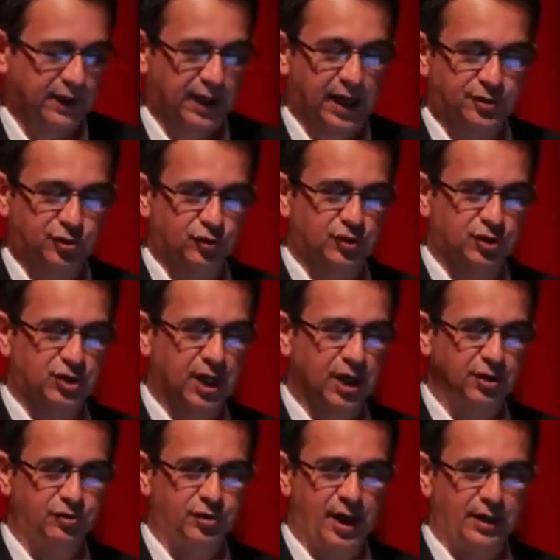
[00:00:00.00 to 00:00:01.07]

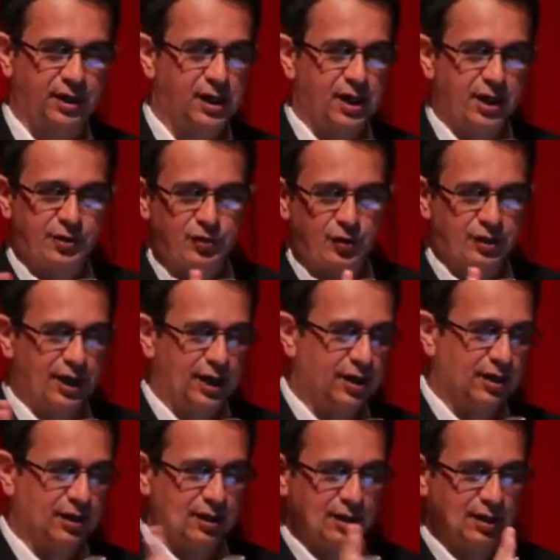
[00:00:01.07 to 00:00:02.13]
gastrointestinal tract. So they're
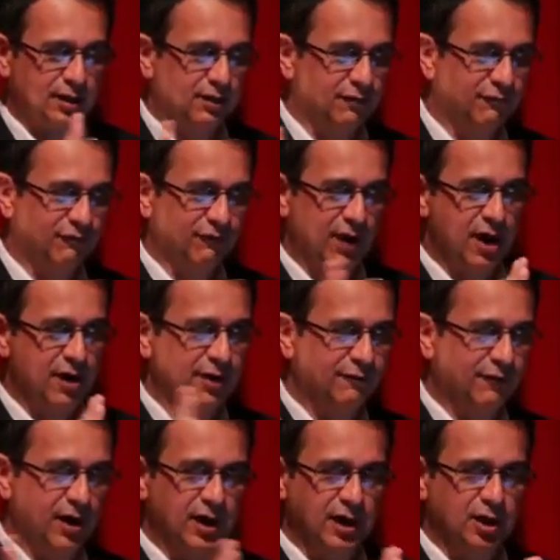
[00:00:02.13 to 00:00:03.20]
in very,
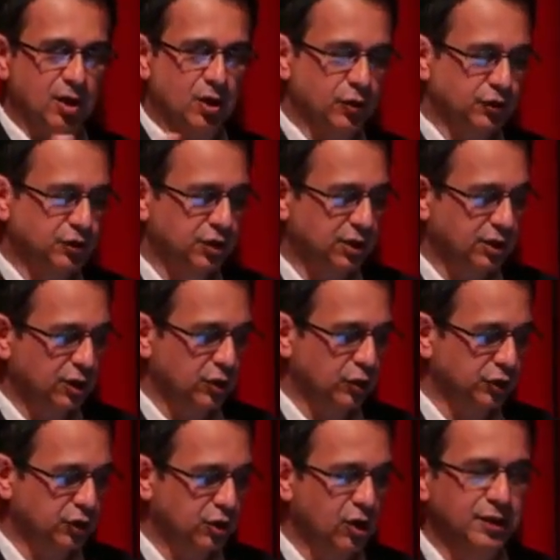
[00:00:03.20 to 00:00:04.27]
very
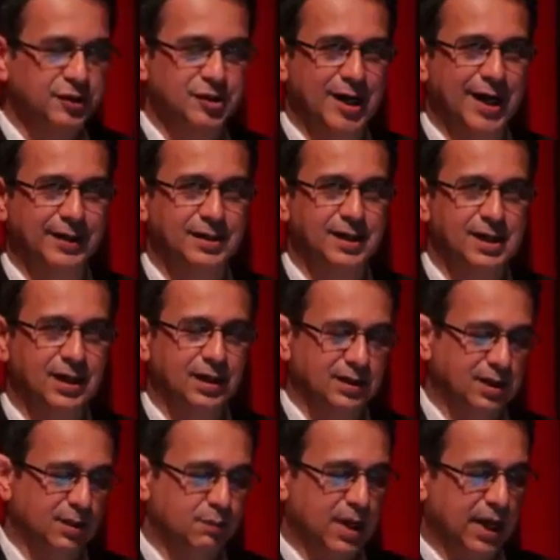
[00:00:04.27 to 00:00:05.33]
close contact.
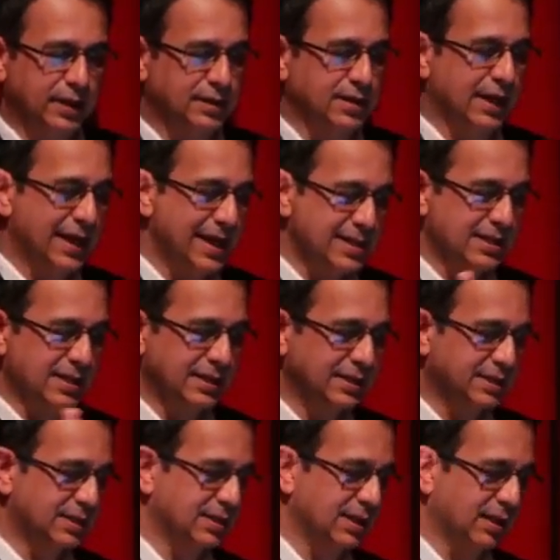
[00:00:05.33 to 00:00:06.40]
The blood in
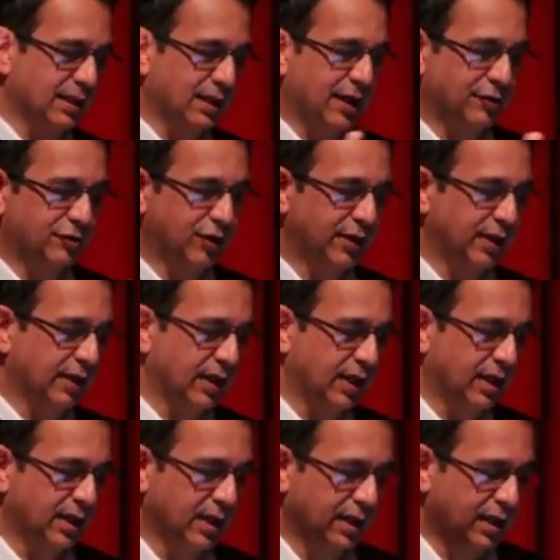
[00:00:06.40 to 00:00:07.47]
these circulatory
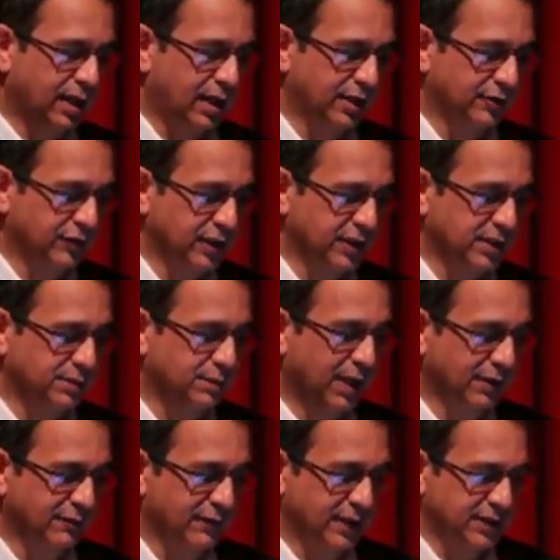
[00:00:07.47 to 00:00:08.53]
arteries,
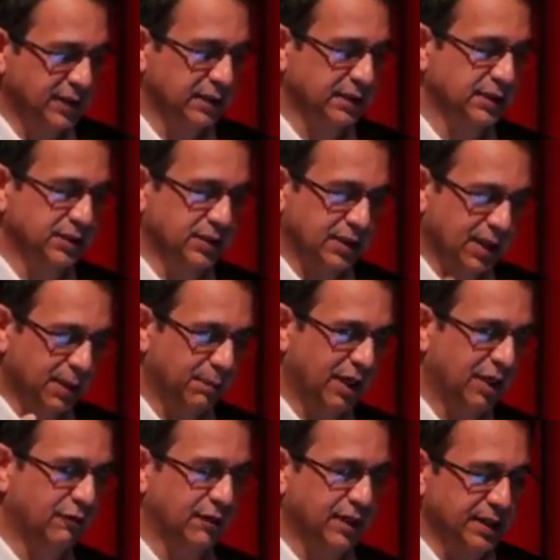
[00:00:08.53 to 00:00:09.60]
blood vessels,
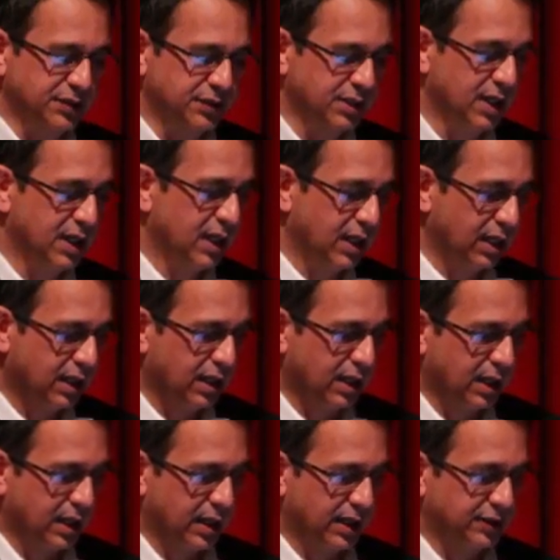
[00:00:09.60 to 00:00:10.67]
capillaries,
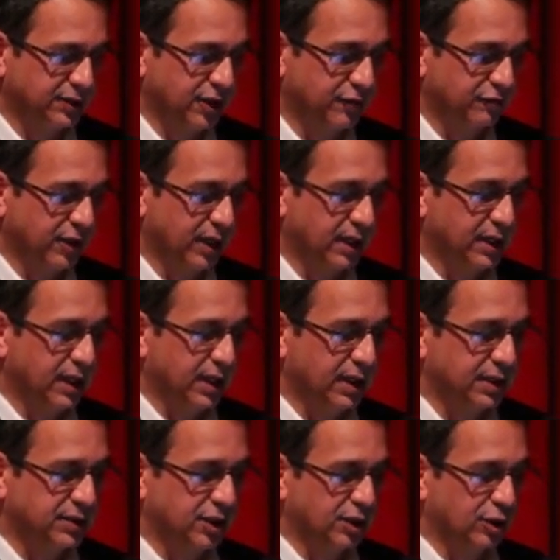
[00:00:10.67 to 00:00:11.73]
etc.,
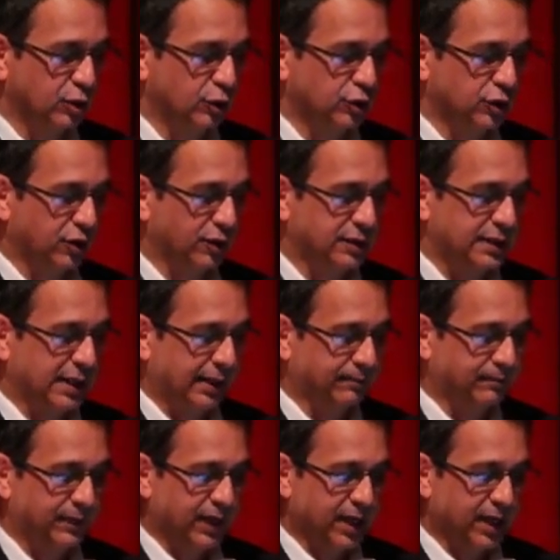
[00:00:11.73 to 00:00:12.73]
is in close contact.